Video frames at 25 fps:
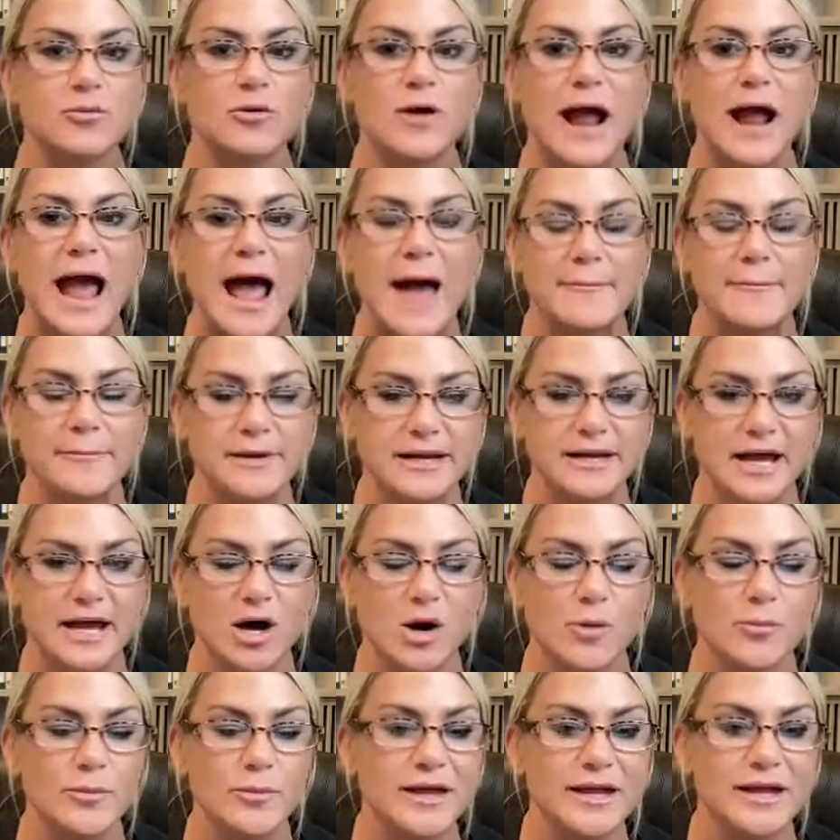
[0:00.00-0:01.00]
We're happy to
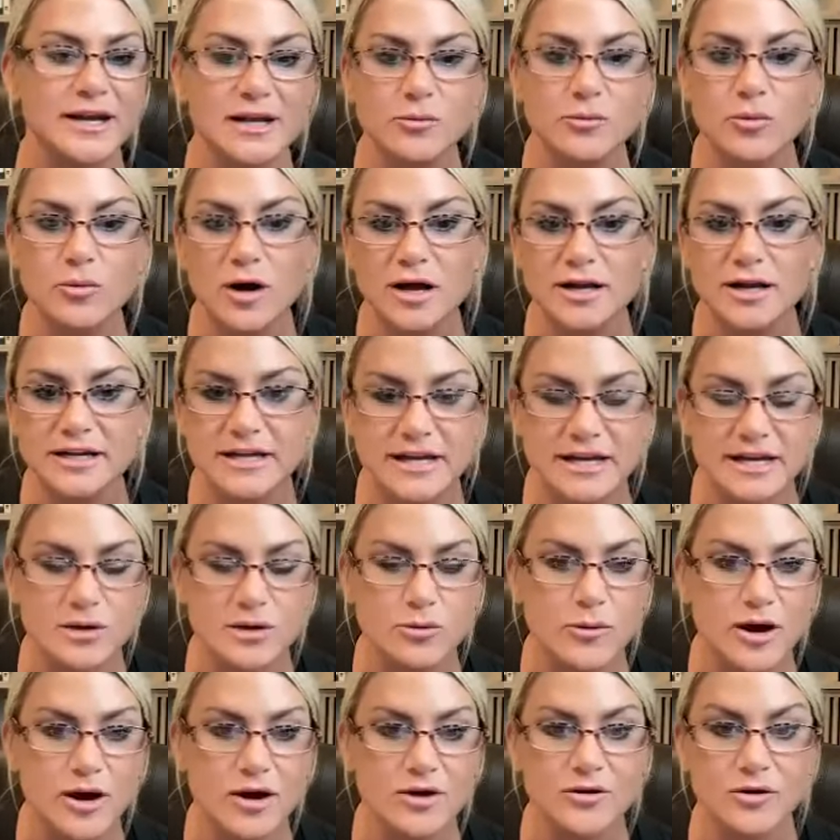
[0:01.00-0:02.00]
help anyone,
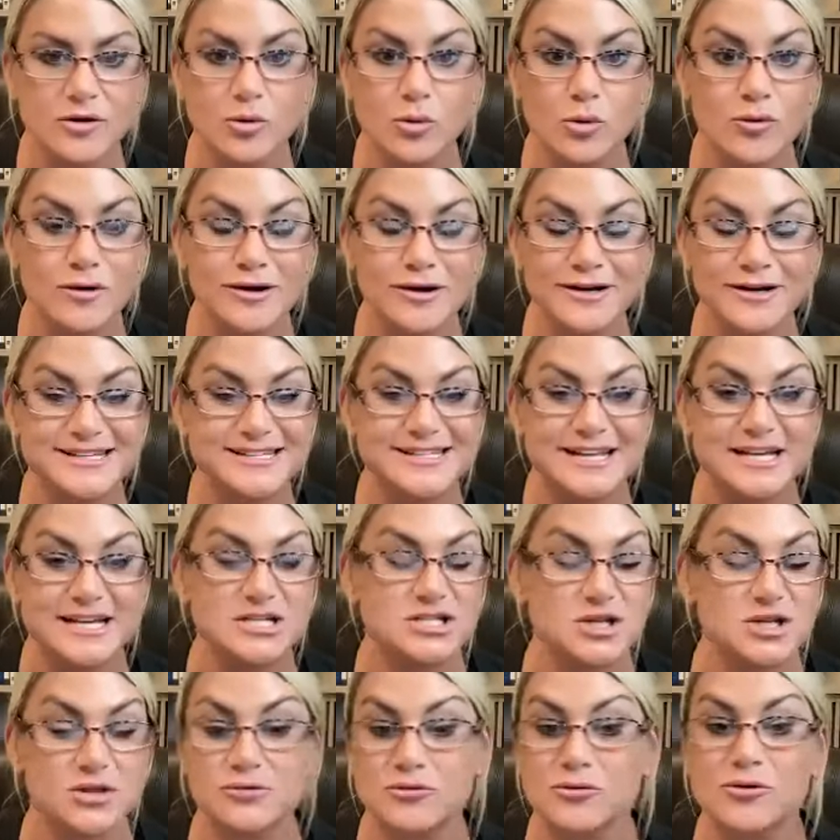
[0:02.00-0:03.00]
anywhere in our
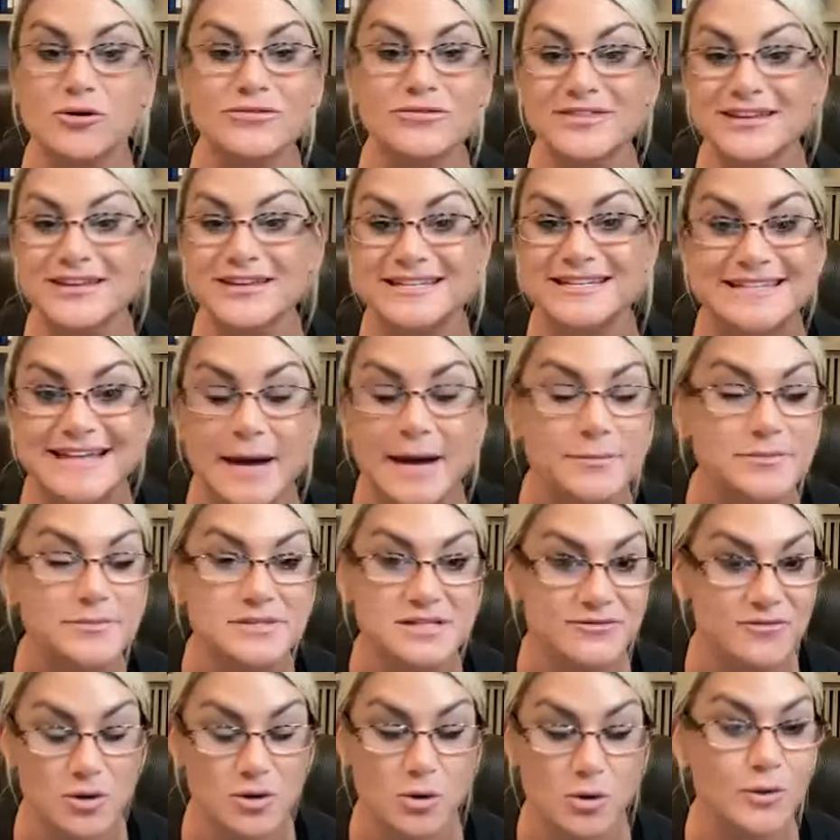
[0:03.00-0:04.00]
organization through the depths
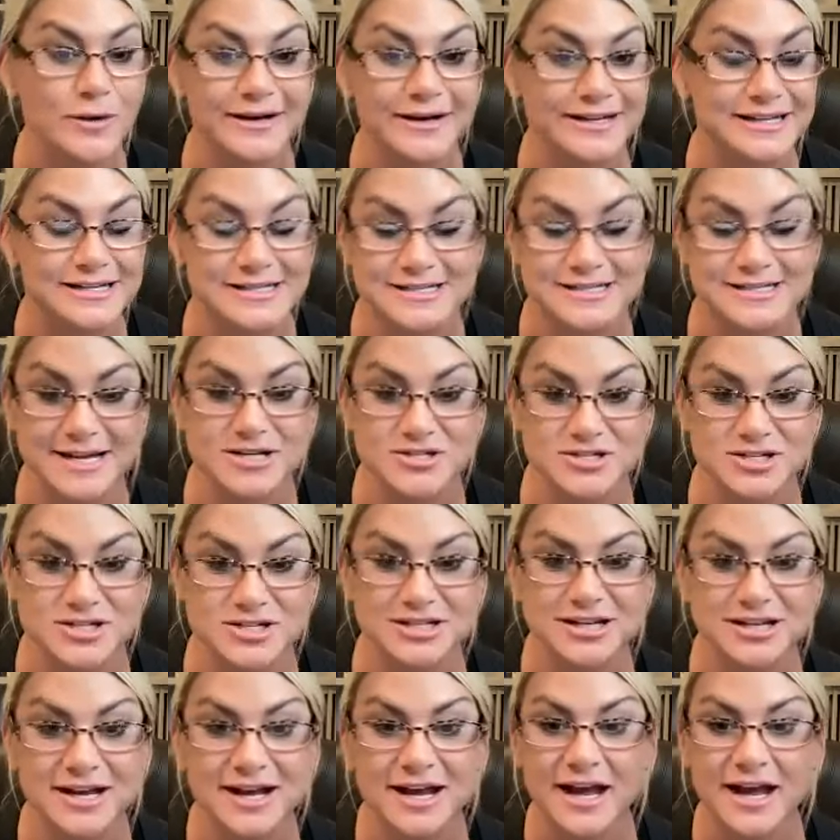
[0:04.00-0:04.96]
of our organization.